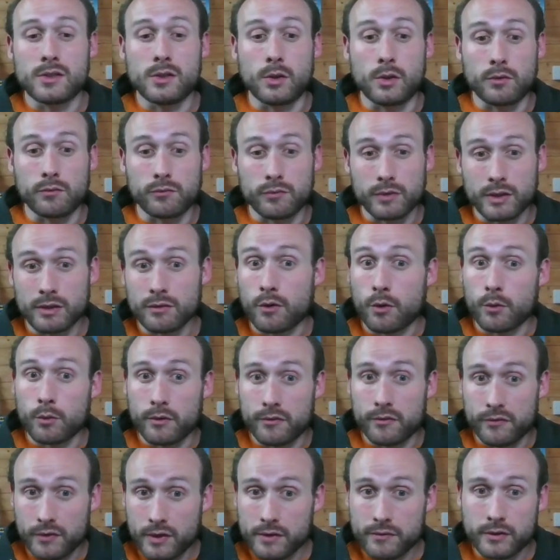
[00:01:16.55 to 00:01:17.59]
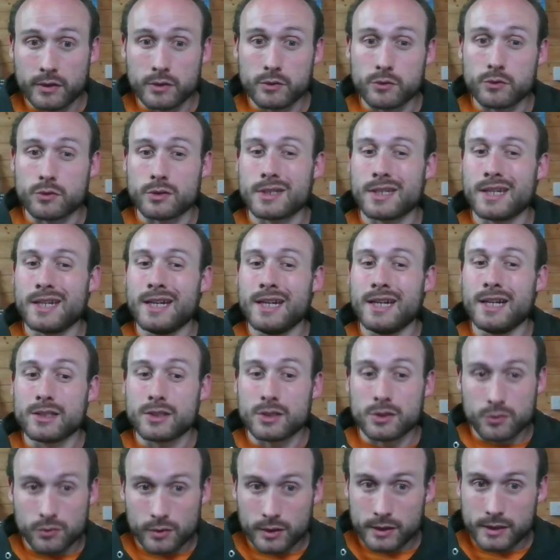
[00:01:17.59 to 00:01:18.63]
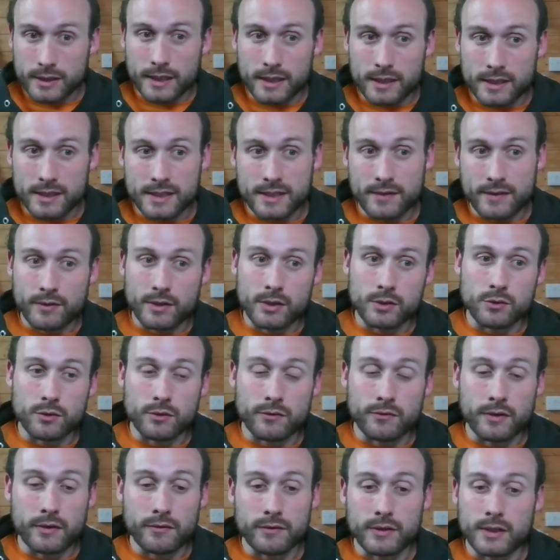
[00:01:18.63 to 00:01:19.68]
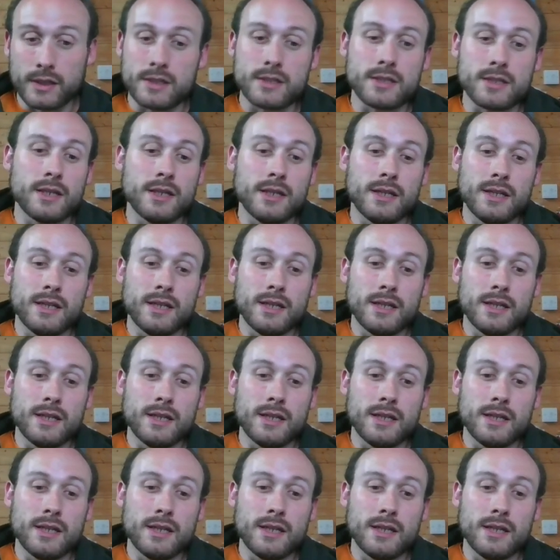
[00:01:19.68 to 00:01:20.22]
You can re-roll the 500s, try to get the 750s.